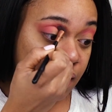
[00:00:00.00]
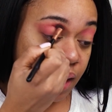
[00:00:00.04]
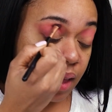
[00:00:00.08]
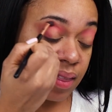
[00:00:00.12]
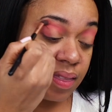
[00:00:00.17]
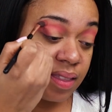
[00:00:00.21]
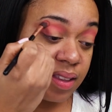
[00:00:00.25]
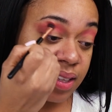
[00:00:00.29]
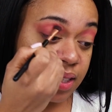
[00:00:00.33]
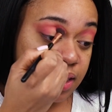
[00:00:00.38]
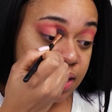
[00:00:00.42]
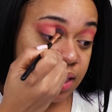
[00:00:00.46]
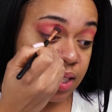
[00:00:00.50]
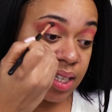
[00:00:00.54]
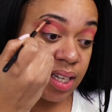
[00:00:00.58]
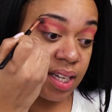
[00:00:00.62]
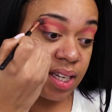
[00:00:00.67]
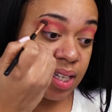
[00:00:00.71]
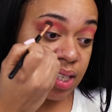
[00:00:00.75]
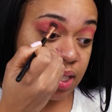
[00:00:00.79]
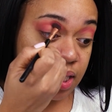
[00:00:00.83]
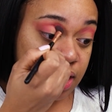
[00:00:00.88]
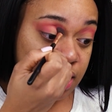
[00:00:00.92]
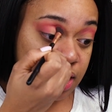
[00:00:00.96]
This
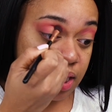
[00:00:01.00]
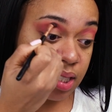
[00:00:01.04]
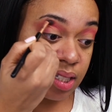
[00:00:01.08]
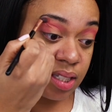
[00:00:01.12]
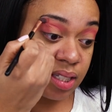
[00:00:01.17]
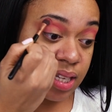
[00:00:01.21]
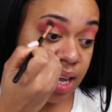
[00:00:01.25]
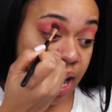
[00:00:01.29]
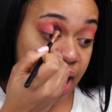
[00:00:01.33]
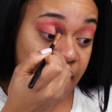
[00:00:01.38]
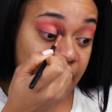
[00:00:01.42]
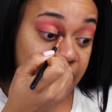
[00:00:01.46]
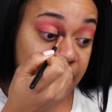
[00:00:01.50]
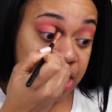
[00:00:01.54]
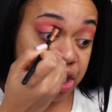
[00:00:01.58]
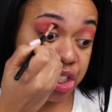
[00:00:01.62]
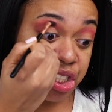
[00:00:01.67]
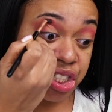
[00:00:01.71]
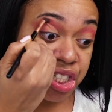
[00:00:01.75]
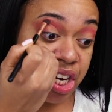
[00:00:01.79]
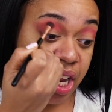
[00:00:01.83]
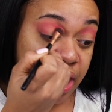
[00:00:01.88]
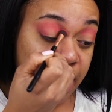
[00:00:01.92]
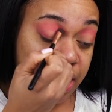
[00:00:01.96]
is
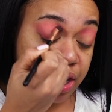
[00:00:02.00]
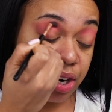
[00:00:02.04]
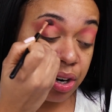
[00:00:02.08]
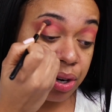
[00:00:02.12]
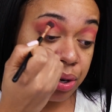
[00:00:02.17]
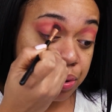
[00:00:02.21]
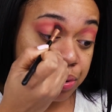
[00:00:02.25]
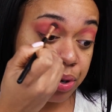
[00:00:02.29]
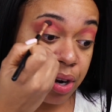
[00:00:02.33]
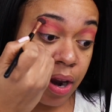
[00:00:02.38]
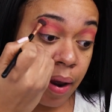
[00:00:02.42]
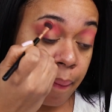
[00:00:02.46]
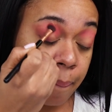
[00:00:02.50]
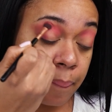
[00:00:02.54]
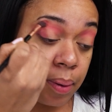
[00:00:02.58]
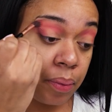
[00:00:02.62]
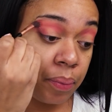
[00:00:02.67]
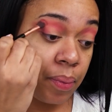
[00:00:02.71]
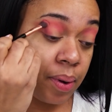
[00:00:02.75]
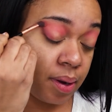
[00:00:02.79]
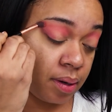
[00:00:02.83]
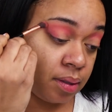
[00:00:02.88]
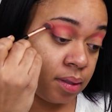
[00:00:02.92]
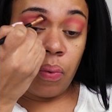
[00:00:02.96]
eyeshadow number
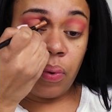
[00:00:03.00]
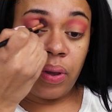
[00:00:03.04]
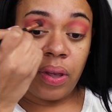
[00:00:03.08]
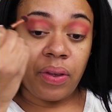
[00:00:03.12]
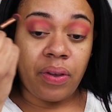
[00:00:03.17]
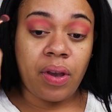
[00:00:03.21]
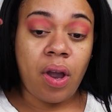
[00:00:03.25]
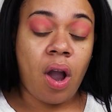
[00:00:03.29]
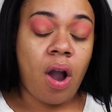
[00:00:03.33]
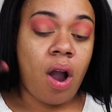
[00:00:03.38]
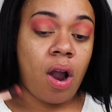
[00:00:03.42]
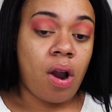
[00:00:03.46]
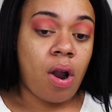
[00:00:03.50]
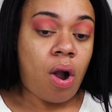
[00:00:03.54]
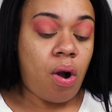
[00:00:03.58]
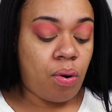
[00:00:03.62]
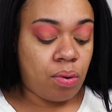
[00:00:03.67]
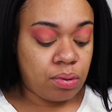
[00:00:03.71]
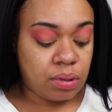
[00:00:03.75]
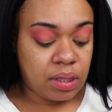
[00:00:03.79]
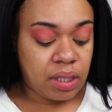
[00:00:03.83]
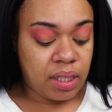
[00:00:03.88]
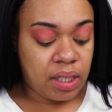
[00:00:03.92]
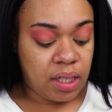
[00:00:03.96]
1. We are
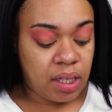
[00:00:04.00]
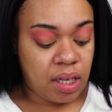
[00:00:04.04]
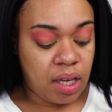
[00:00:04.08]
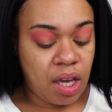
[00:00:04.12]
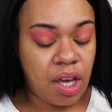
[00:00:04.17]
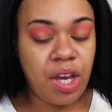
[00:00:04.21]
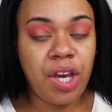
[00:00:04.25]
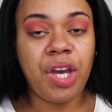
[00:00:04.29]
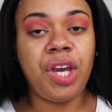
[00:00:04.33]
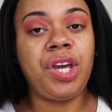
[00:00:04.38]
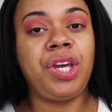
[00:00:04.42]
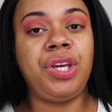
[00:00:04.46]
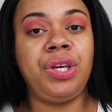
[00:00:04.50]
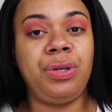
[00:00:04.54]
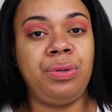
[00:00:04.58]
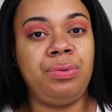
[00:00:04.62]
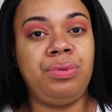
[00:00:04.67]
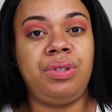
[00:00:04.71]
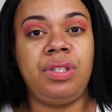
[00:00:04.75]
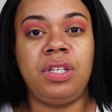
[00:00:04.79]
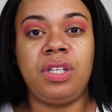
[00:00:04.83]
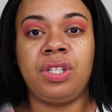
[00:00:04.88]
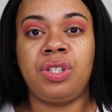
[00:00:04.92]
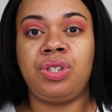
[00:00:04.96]
only
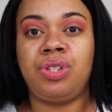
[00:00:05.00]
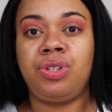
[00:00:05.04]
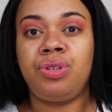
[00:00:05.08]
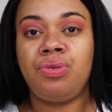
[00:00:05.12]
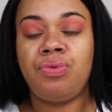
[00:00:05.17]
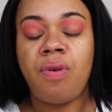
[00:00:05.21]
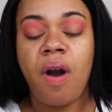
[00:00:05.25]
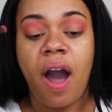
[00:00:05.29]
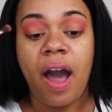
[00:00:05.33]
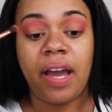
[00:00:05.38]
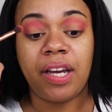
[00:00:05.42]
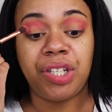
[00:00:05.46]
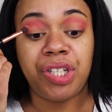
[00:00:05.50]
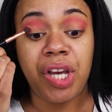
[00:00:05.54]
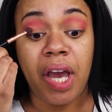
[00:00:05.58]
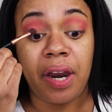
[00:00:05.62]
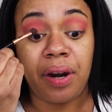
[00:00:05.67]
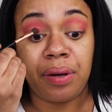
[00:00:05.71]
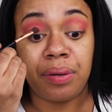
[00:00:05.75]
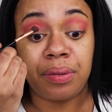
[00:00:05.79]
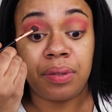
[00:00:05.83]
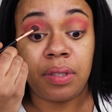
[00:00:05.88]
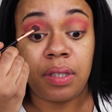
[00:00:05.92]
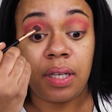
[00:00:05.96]
using 2
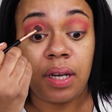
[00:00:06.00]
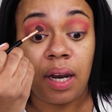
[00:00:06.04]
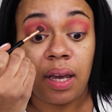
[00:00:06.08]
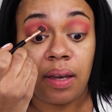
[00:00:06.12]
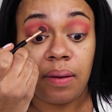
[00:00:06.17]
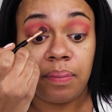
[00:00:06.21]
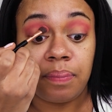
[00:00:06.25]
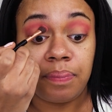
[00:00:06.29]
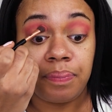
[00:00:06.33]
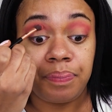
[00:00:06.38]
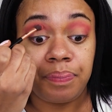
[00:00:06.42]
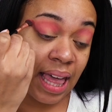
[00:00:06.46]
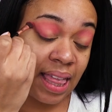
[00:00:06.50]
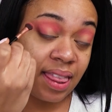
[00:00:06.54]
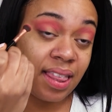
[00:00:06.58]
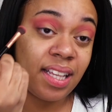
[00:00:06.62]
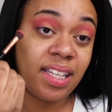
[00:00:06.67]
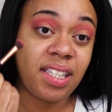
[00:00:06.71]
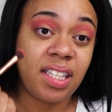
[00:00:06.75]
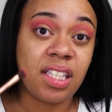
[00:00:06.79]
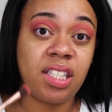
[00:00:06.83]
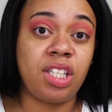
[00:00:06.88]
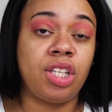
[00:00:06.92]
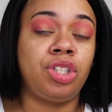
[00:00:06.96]
eyeshadows today. And
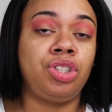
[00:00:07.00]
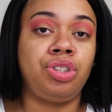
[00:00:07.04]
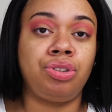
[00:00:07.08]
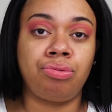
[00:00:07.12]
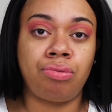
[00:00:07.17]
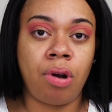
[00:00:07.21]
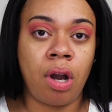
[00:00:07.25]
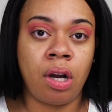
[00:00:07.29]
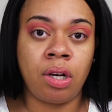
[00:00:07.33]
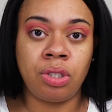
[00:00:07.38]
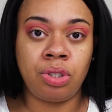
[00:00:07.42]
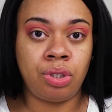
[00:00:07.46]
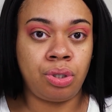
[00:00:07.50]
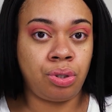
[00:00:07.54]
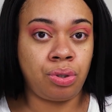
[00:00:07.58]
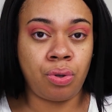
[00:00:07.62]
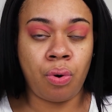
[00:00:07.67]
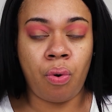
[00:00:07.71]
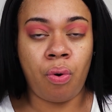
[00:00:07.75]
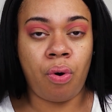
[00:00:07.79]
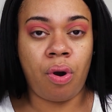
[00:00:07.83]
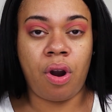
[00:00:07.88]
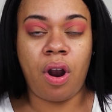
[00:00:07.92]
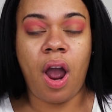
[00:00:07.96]
this is a
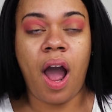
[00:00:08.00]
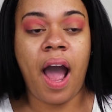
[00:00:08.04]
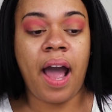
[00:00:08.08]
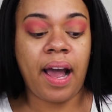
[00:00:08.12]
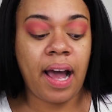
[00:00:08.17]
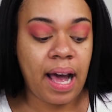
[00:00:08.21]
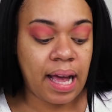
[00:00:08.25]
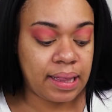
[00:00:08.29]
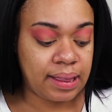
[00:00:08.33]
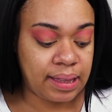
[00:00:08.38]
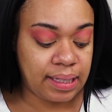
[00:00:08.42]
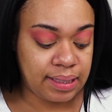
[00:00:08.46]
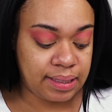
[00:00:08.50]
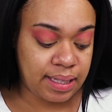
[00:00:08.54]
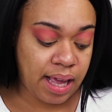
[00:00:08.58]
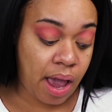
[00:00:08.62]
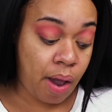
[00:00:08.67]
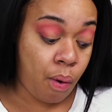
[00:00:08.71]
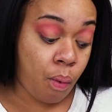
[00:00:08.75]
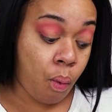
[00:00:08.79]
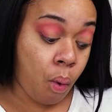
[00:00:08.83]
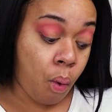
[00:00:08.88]
drugstore. I got this at